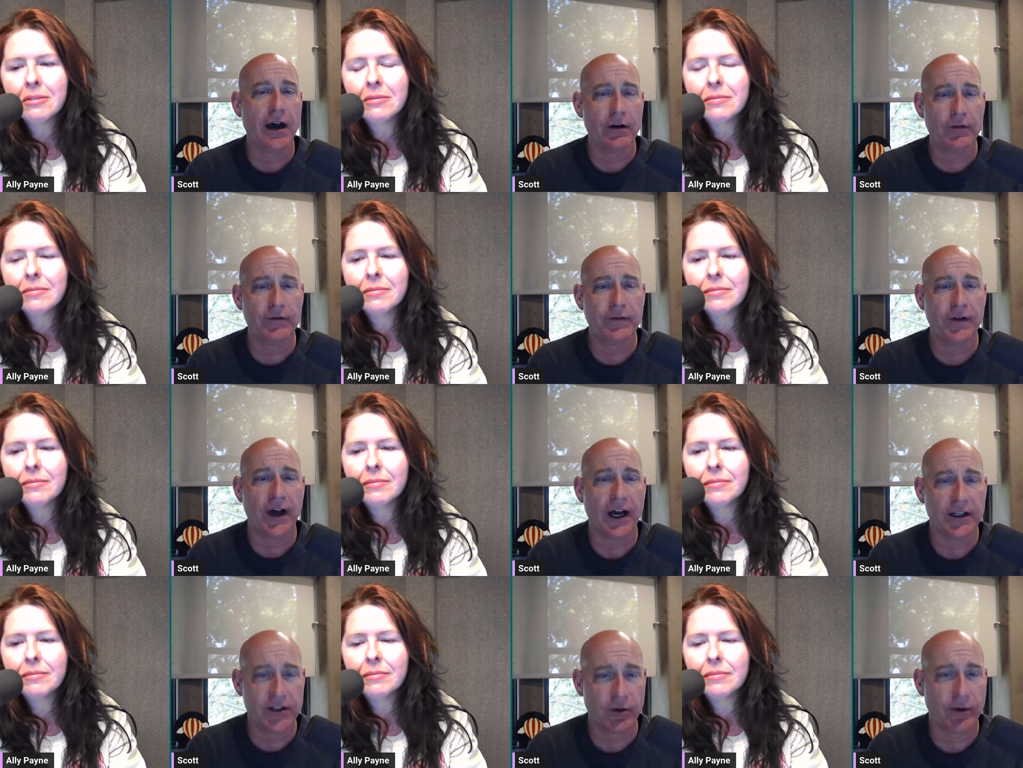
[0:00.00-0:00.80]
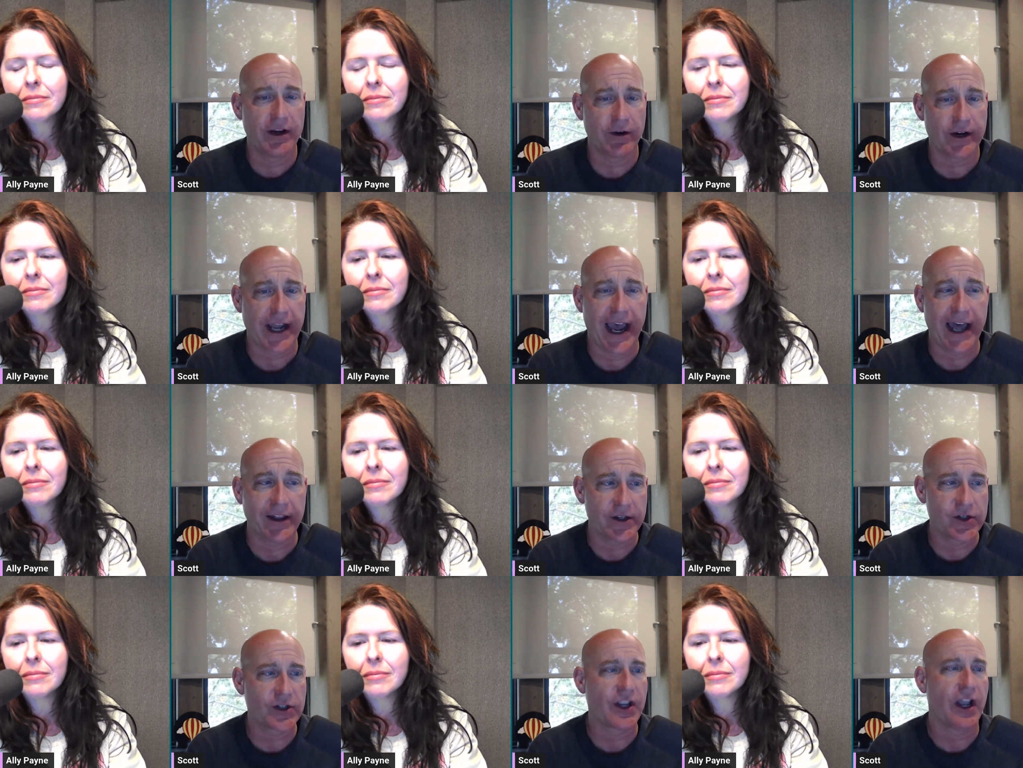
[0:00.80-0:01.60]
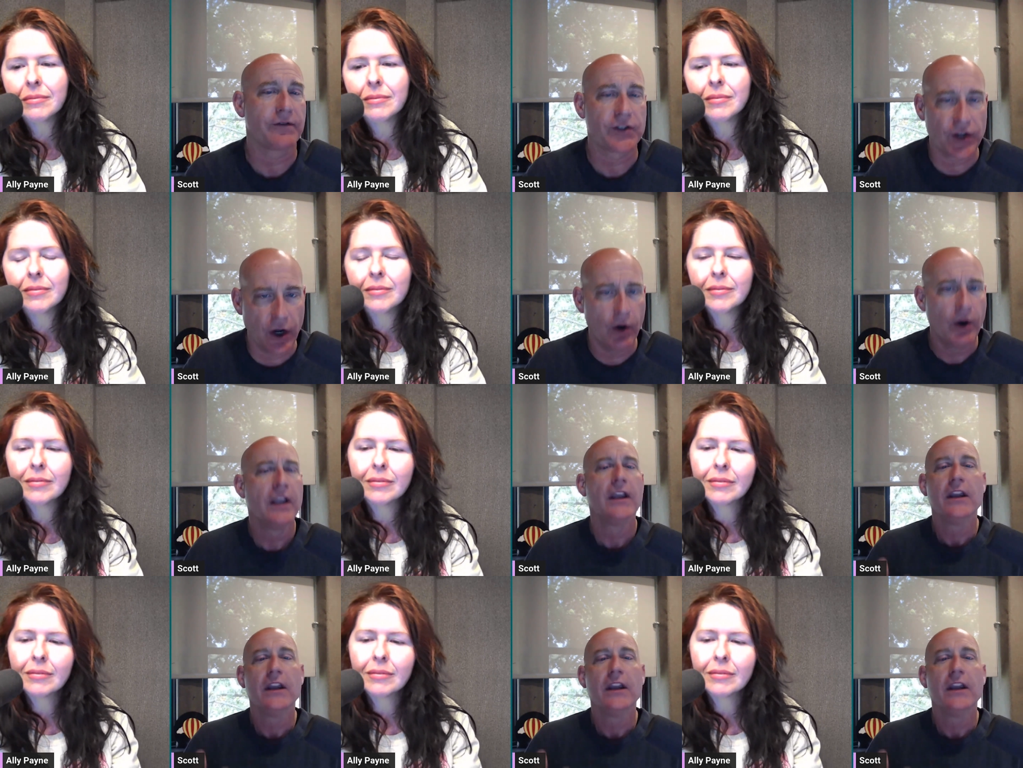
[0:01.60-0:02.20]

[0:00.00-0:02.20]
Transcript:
Speaker 1: Oh. of uh, doing her college stuff so